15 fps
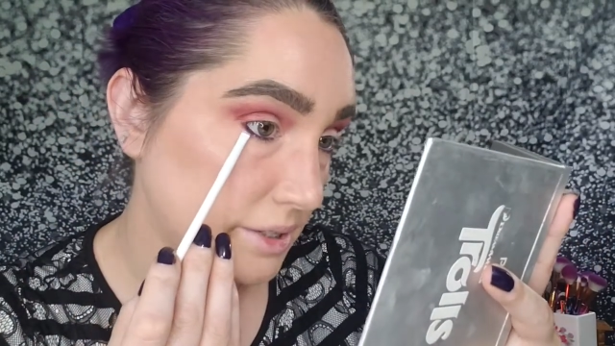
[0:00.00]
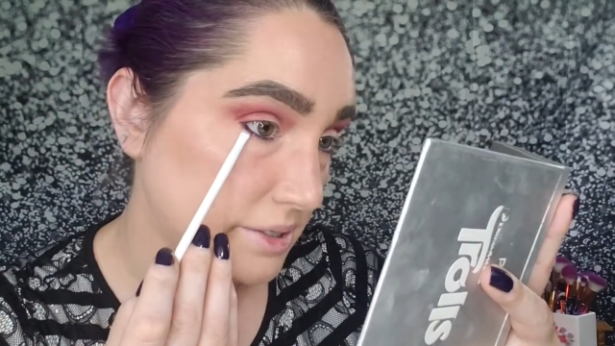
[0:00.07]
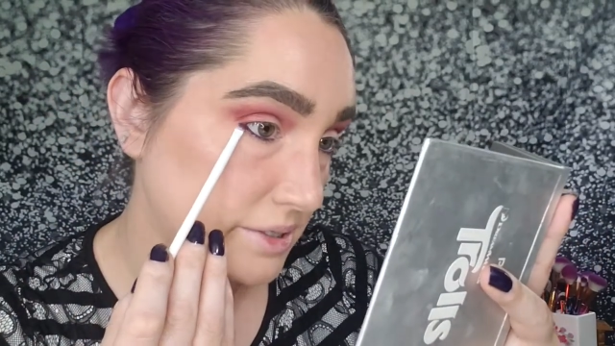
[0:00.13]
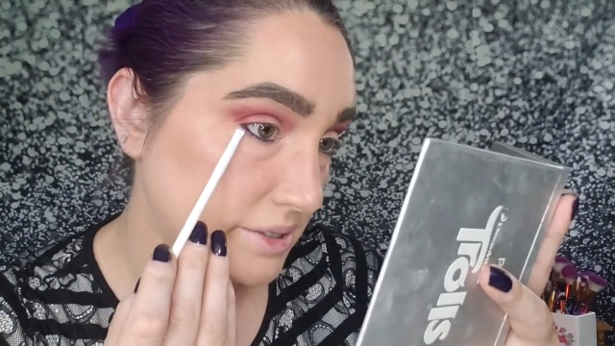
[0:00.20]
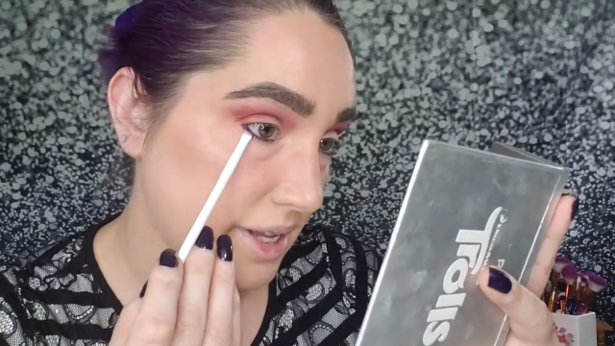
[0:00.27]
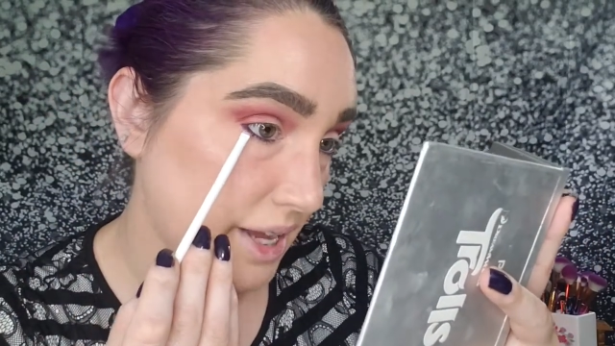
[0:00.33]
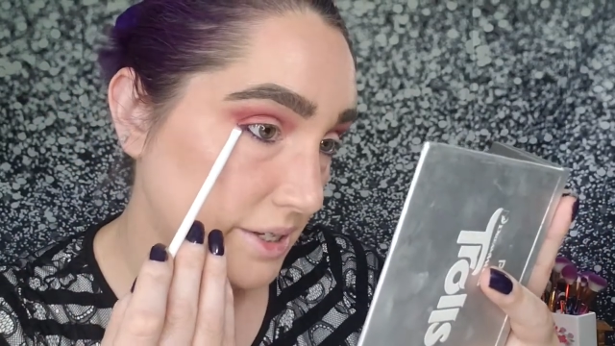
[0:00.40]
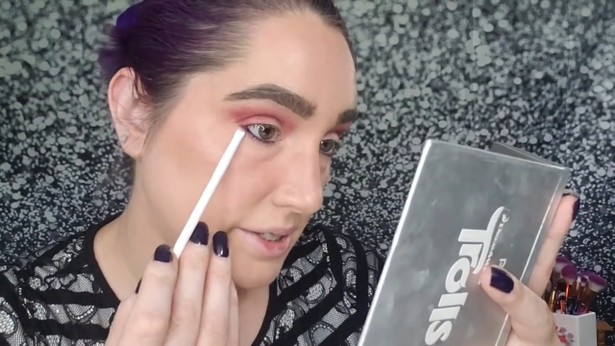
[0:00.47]

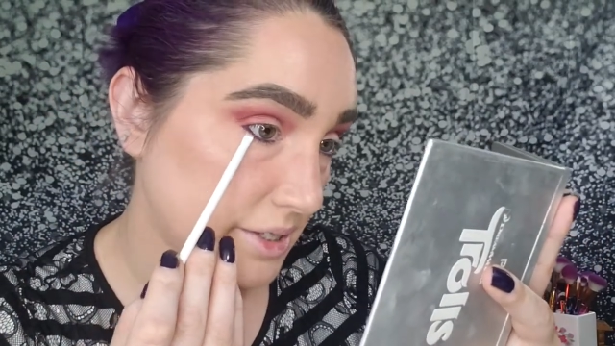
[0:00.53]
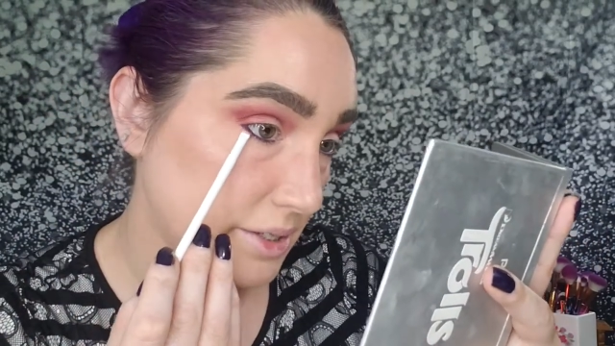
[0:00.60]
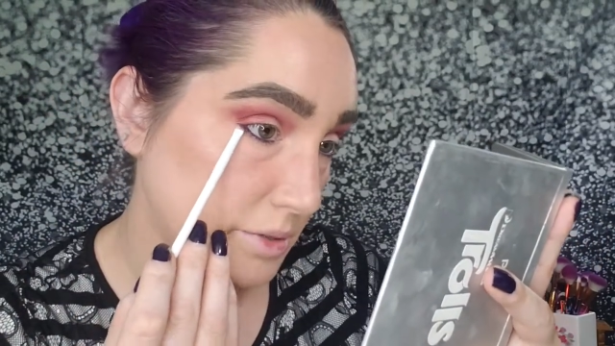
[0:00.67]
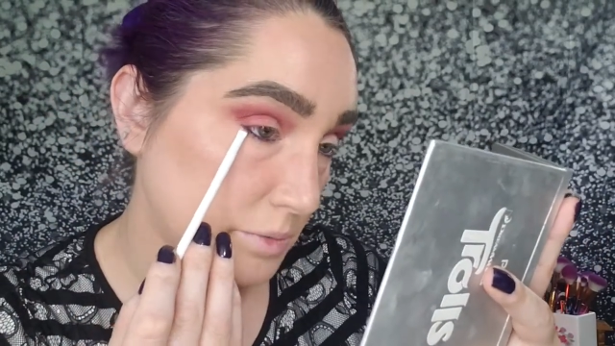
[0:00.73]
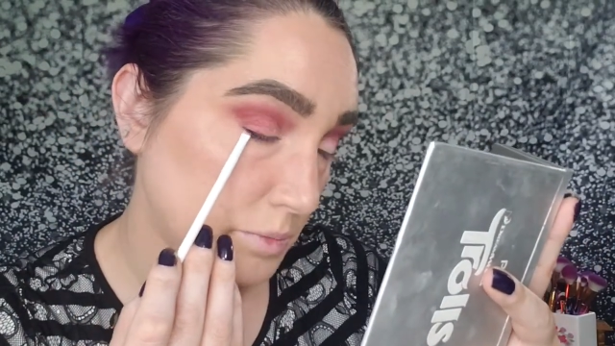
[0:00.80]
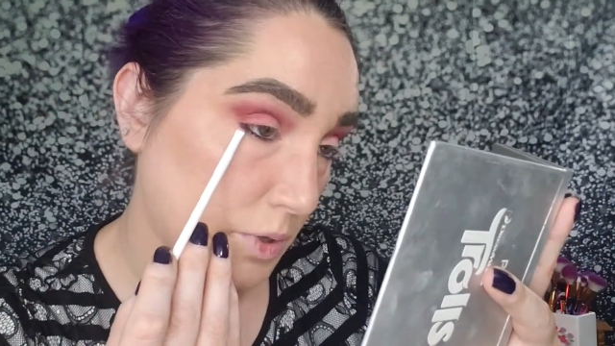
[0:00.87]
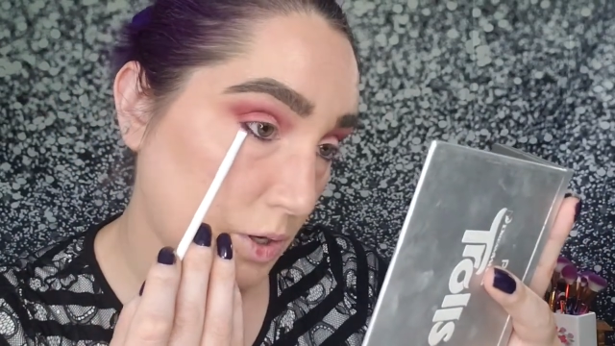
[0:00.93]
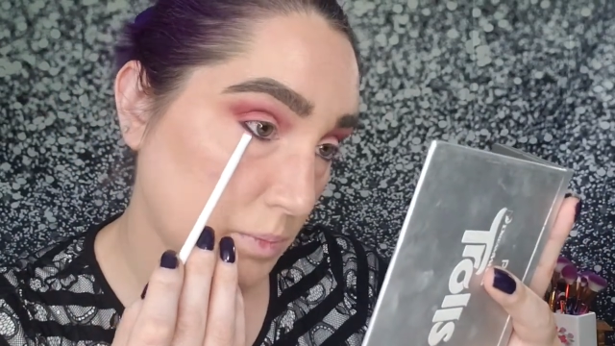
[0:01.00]
satin
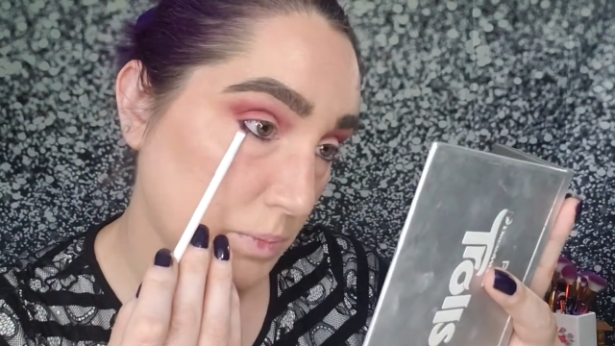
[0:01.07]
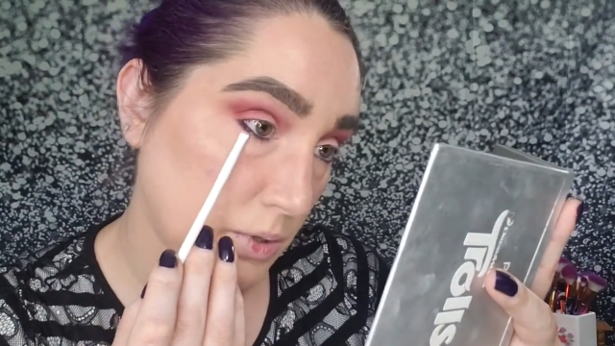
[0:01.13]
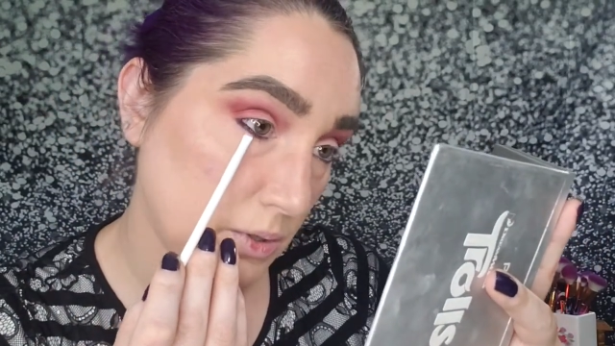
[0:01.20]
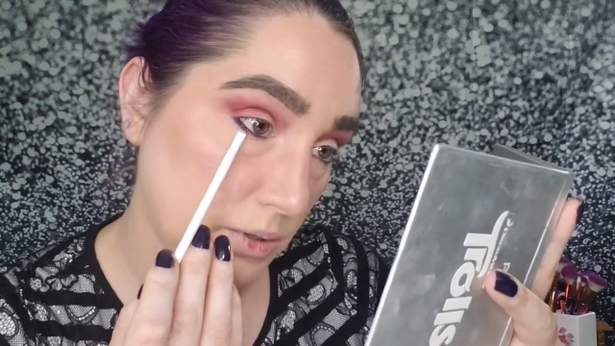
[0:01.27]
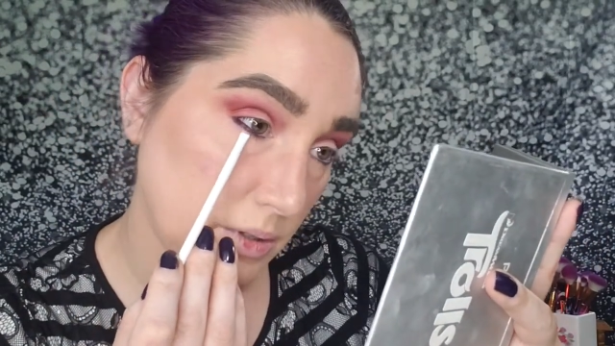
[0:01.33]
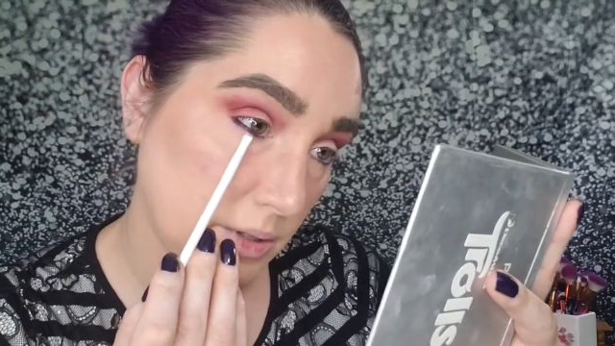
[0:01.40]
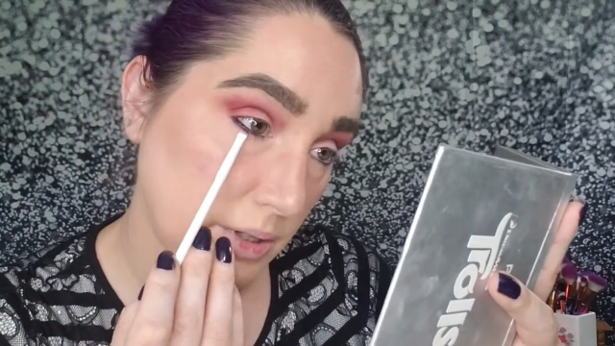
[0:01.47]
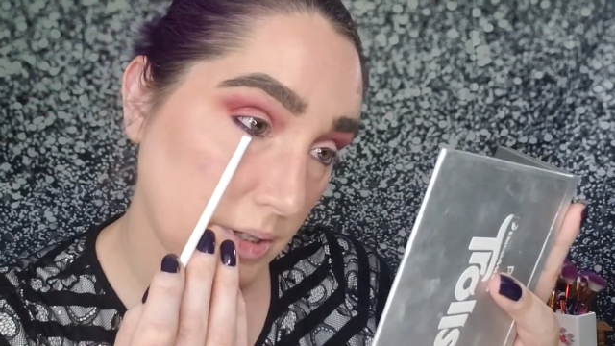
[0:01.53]
purple,